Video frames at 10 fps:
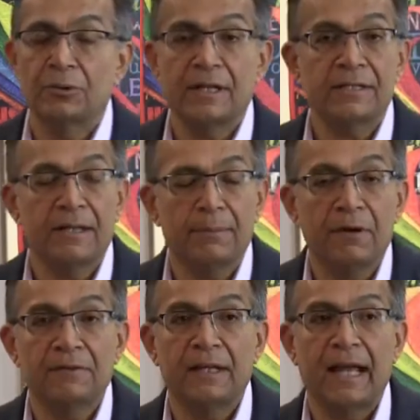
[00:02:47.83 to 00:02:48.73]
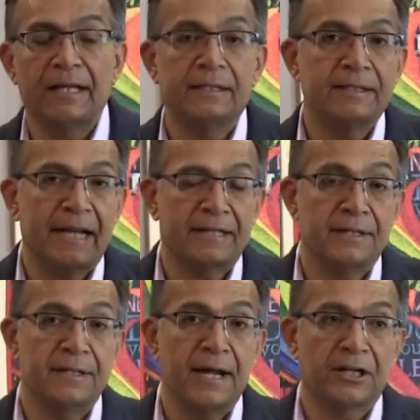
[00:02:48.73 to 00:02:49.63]
That's an above the line tax
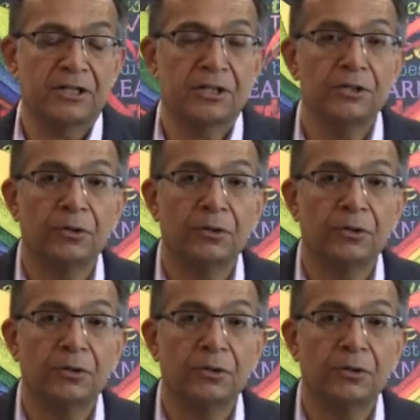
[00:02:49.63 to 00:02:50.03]
deduction.